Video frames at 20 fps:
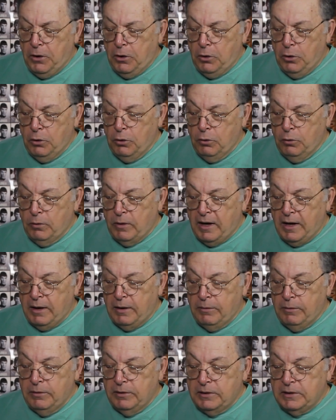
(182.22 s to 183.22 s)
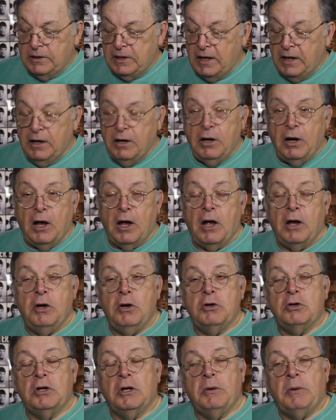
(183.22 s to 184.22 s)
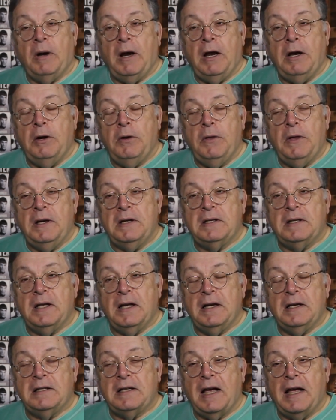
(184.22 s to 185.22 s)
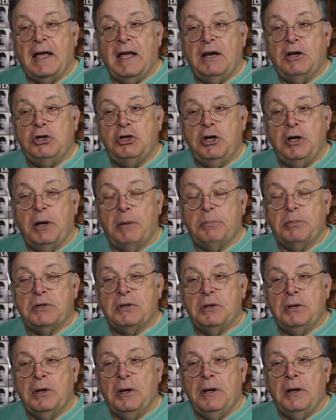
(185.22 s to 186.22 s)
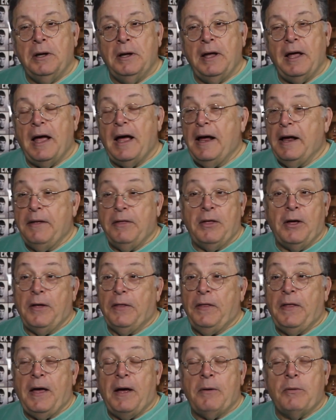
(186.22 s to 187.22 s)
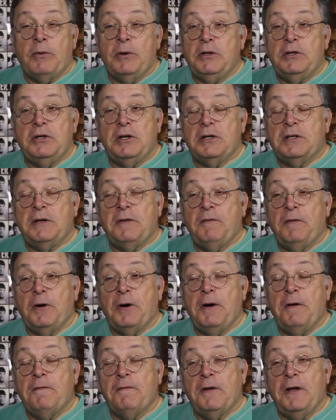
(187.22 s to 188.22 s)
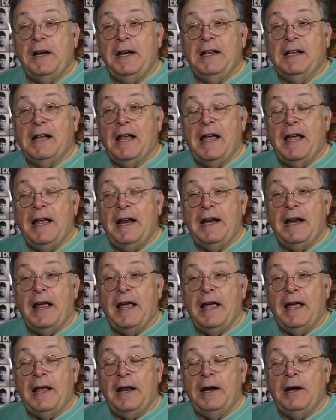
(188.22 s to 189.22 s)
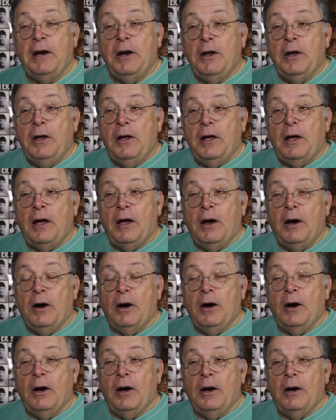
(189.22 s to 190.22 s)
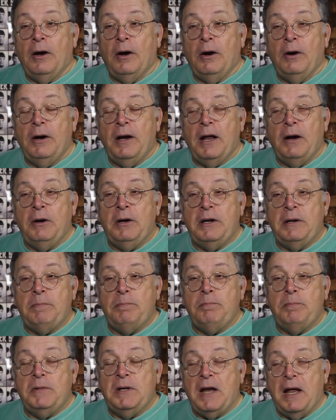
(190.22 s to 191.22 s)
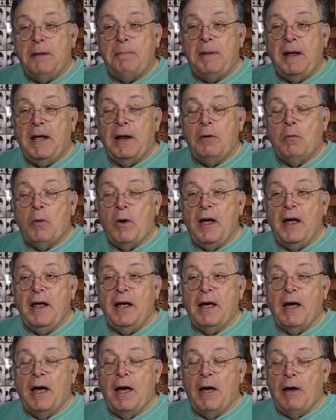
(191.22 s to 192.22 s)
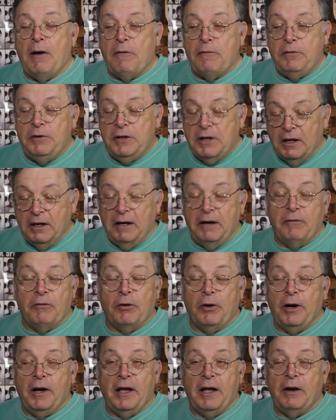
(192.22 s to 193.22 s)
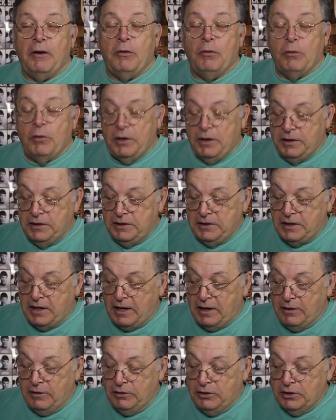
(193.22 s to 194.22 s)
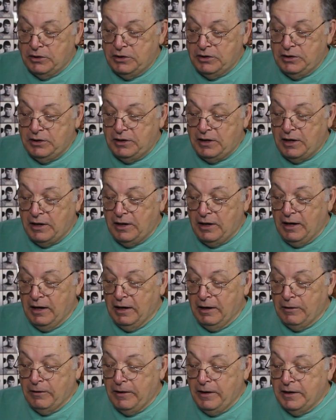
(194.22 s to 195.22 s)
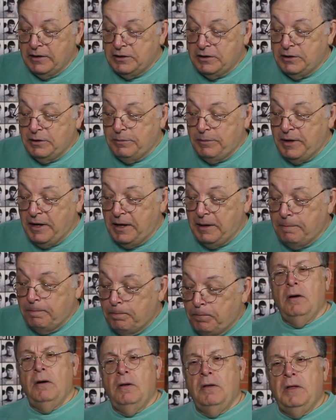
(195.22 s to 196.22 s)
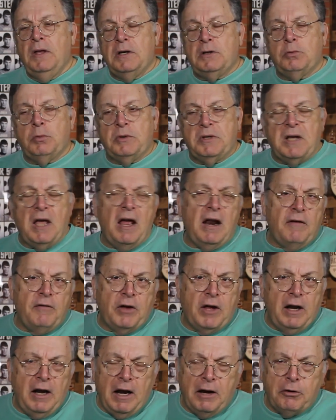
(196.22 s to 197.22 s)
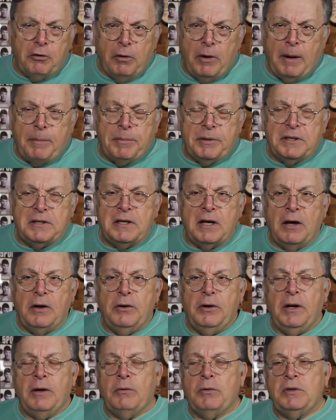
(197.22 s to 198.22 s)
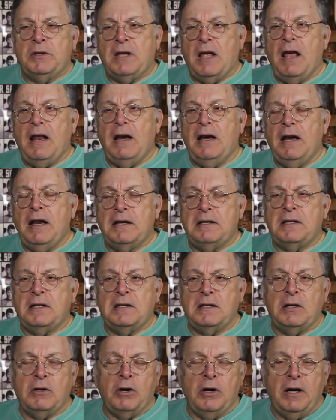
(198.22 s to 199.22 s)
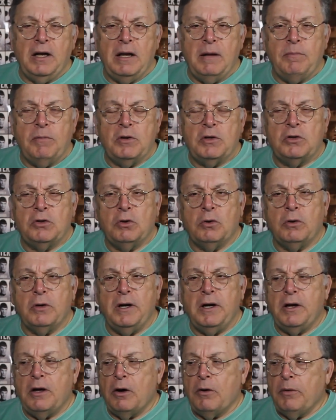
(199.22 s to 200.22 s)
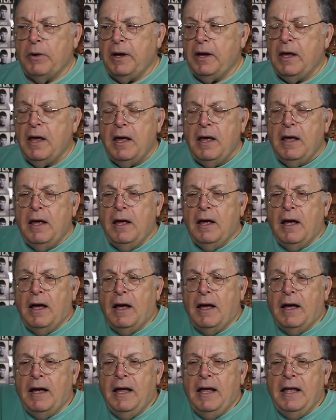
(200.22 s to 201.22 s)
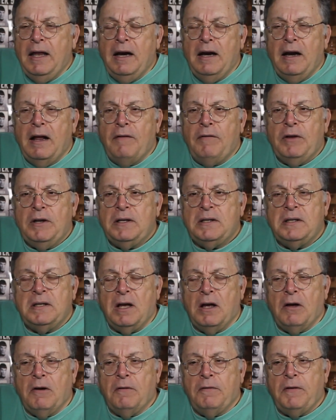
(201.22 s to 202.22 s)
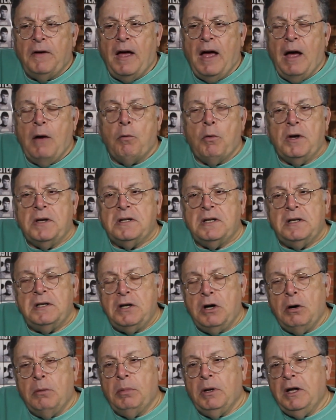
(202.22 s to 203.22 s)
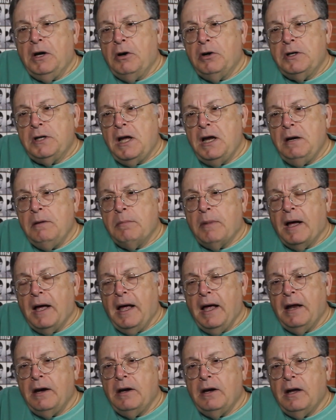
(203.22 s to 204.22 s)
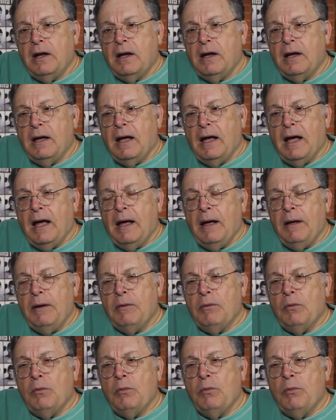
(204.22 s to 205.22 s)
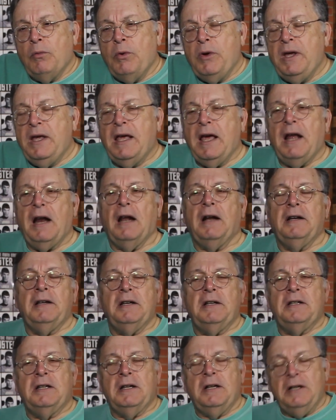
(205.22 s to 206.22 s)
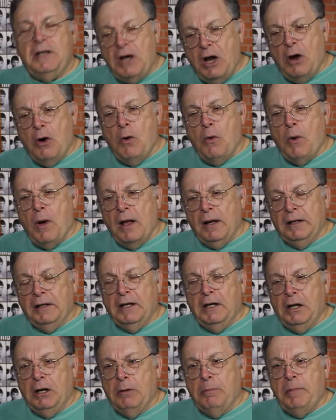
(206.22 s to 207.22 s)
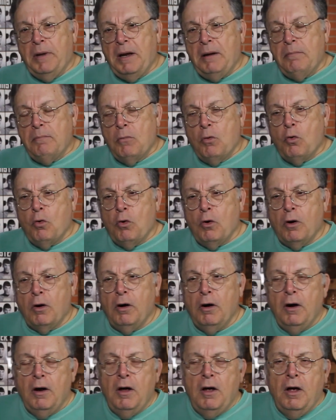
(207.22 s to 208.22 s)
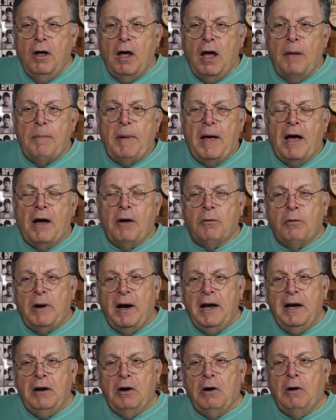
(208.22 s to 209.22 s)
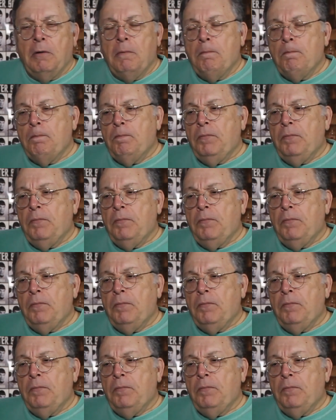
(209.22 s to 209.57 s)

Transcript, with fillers: who uh, said, uh, Usually when I do these things, I get chips. I thought that was just a very funny line, and uh, uh, her dead deadpan way of delivering it was uh, just uh, hilarious to me. This was kind of a connector episode. It was kind of necessary to keep the story going. Uh, in and of itself, I wasn't terribly entertained by it. Uh, I, we get to know a little bit more about Rayner.